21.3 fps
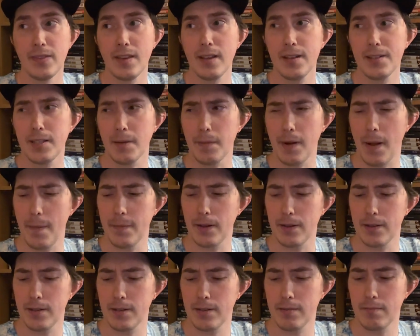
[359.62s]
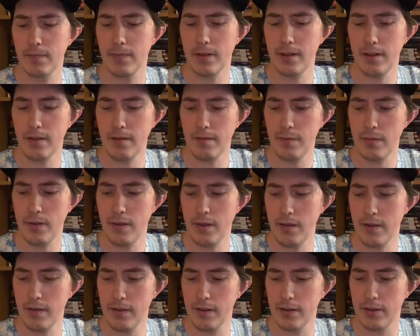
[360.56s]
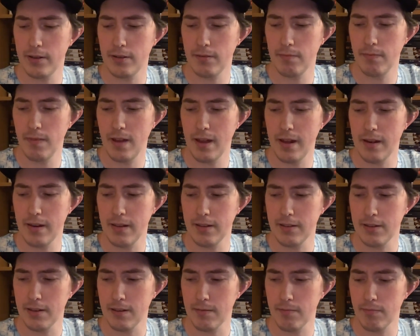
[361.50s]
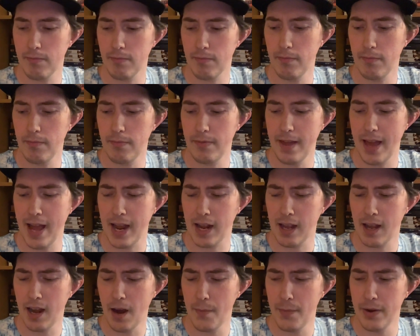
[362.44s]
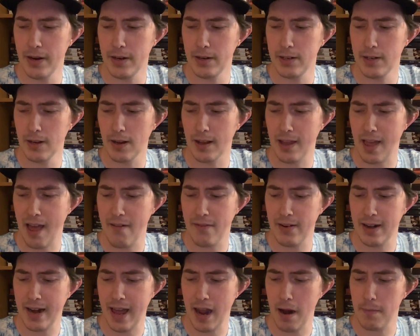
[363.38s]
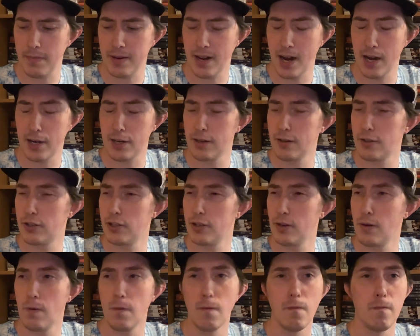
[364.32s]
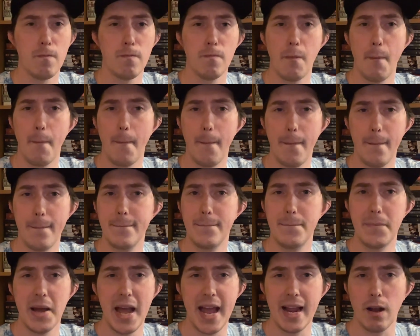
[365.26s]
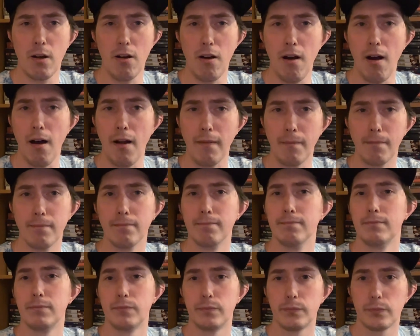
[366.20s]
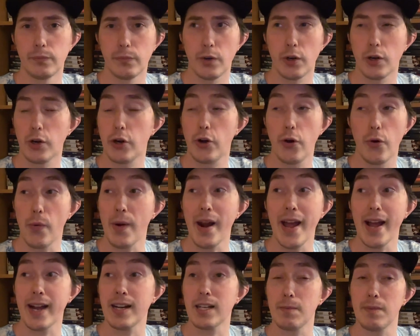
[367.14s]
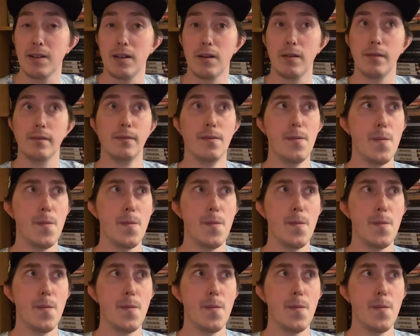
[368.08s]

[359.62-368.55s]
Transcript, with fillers: sometimes it's, it's, it isn't that common to have an adaptation so bang on correct about